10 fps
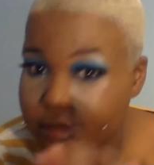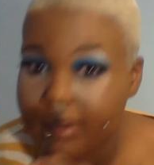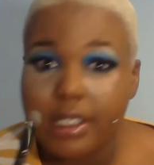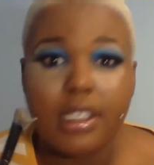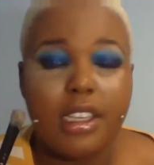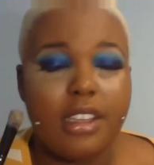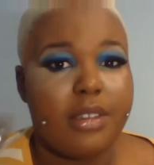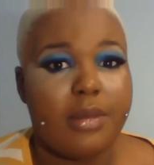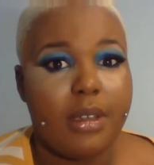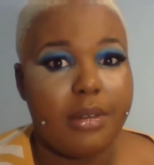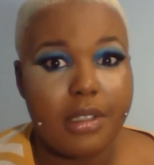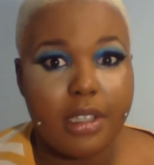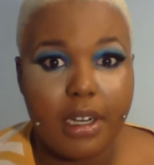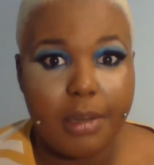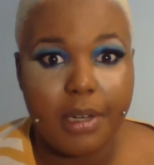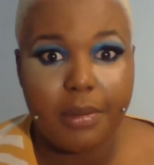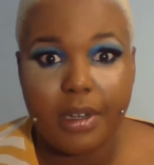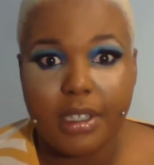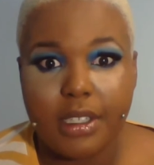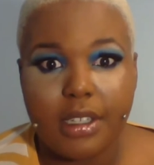Excuse me, I'm sorry. My
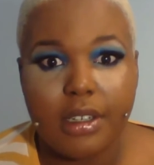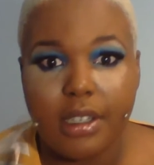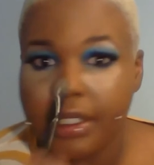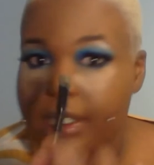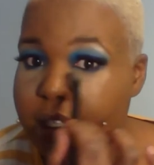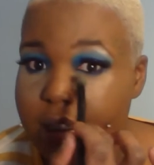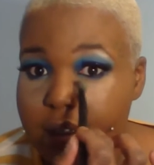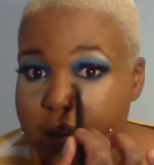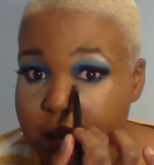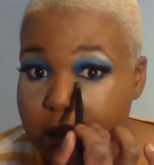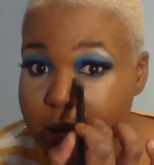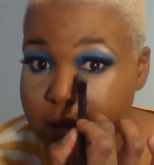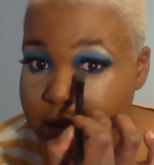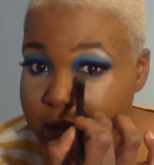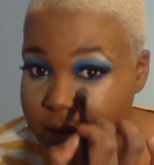brother's currently getting in trouble.